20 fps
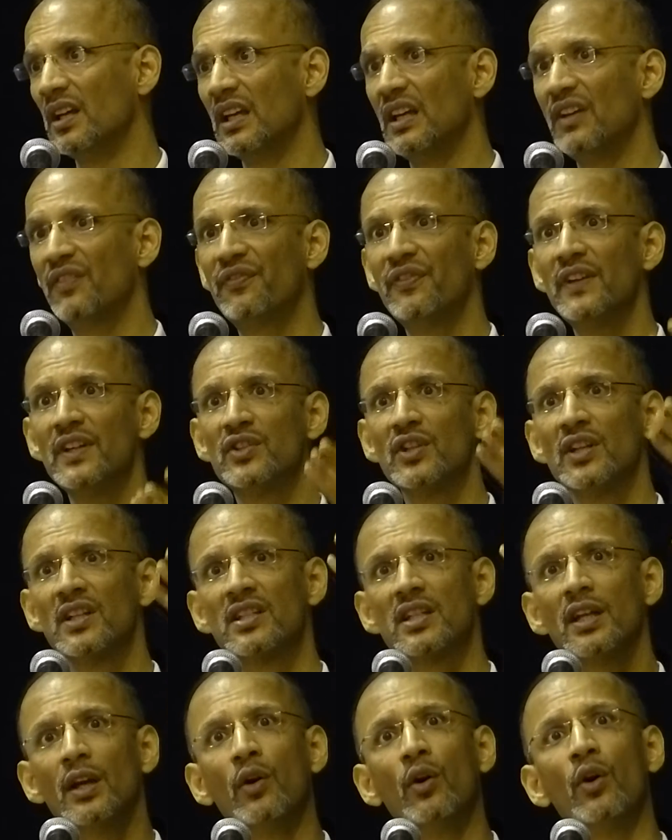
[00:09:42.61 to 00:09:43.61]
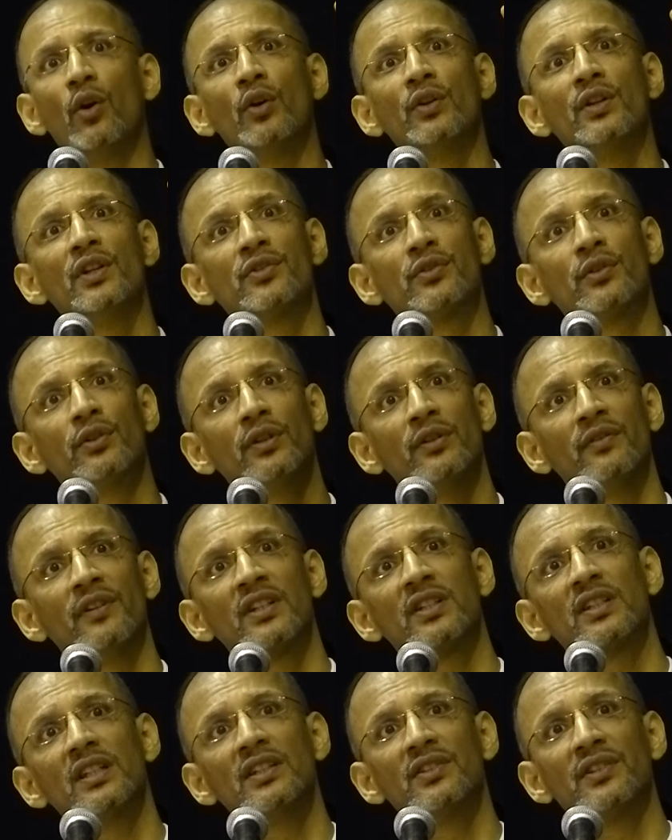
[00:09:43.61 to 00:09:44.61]
If we just say, oh, this
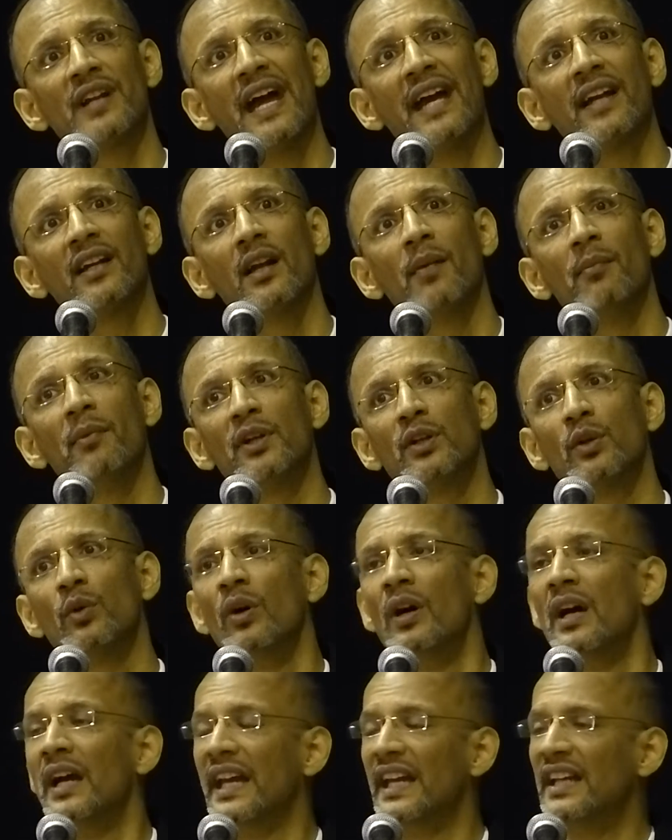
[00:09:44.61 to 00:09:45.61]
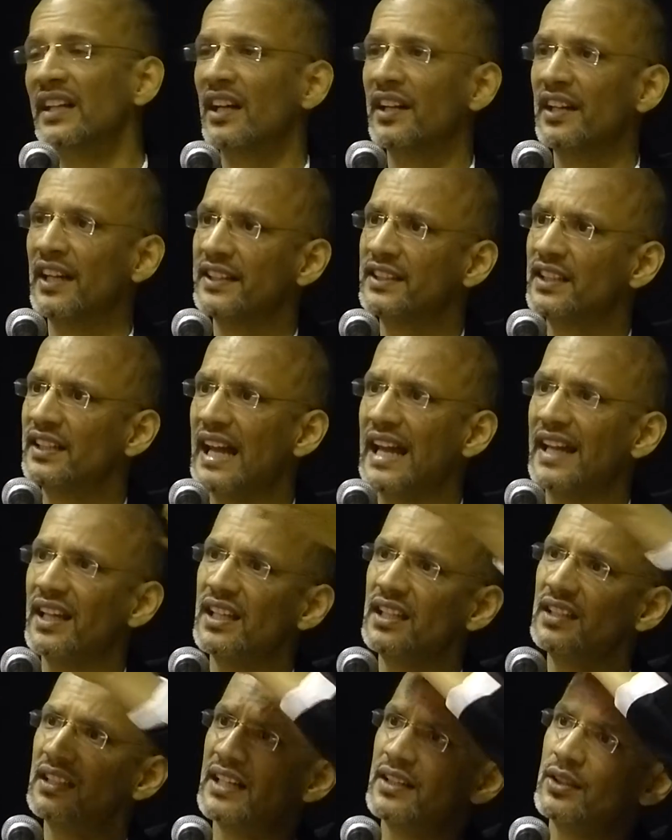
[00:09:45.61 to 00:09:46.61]
university is ranked number 2, in another
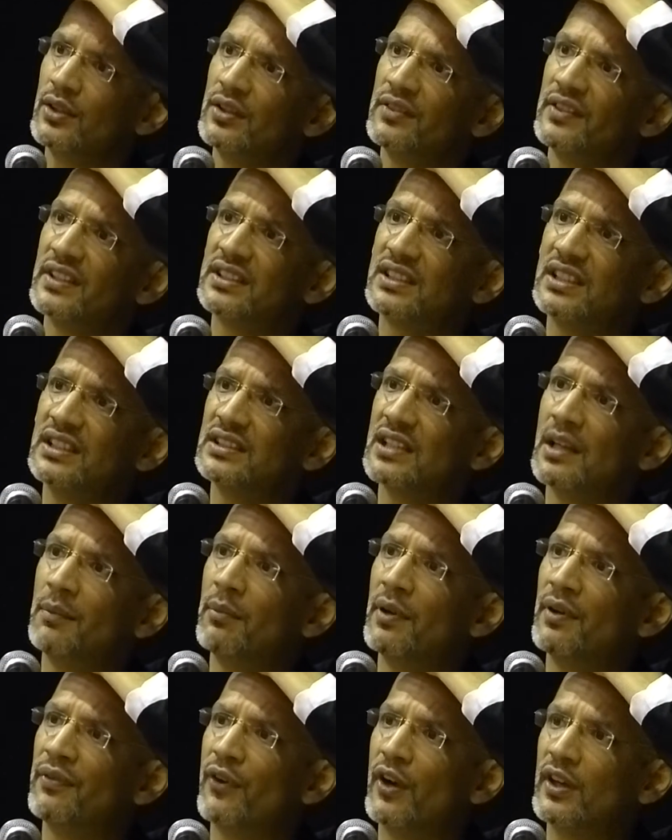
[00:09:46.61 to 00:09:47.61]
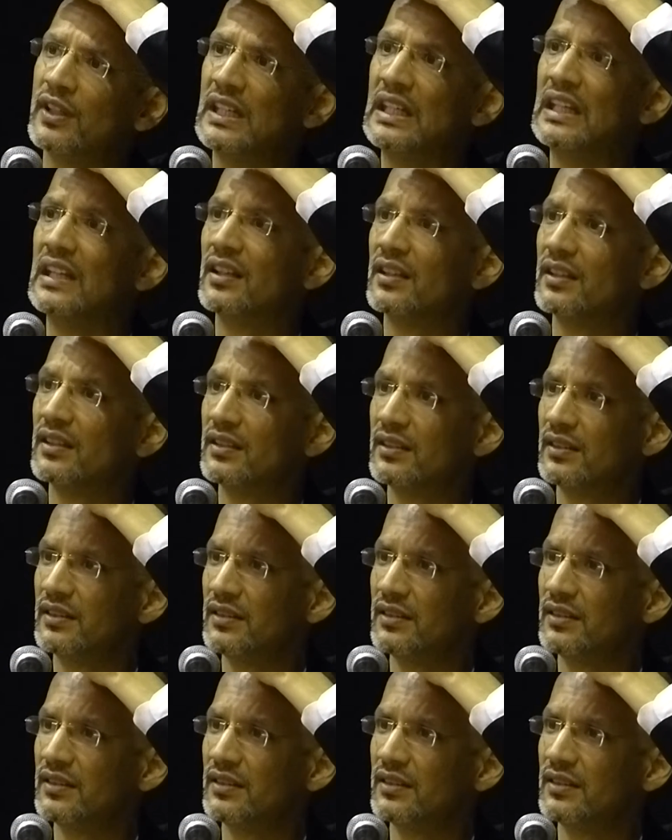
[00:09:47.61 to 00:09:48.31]
ranking that university is number 40